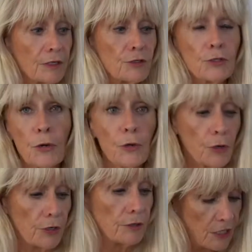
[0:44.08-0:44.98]
So
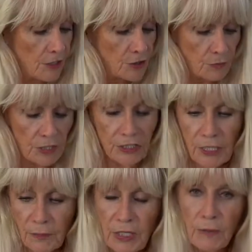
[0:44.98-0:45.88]
good. So I'm gonna
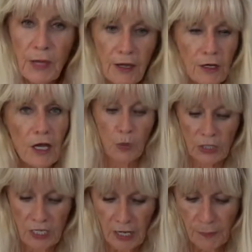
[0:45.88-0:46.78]
dump in about 1
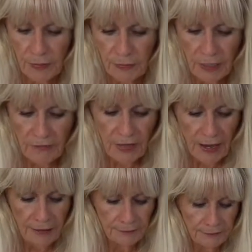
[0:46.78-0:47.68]
cup of
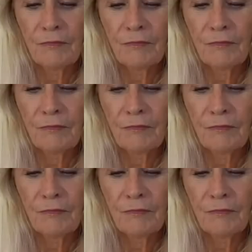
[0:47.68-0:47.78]
that.